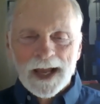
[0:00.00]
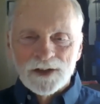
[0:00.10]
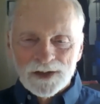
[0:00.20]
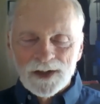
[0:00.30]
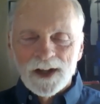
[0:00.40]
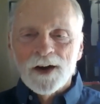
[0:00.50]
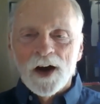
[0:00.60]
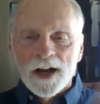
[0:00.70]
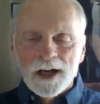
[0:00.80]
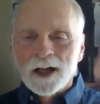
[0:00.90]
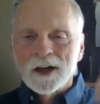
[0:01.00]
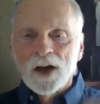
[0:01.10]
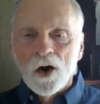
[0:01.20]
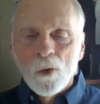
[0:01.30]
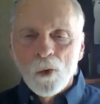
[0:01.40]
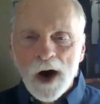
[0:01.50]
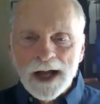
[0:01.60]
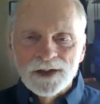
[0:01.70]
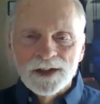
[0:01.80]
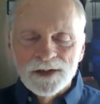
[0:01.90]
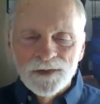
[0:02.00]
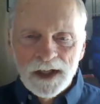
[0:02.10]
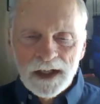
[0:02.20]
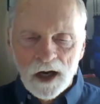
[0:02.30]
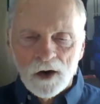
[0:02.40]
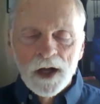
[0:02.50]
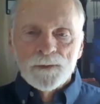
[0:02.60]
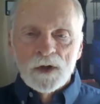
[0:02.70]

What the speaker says: And just click on it and go watch this video.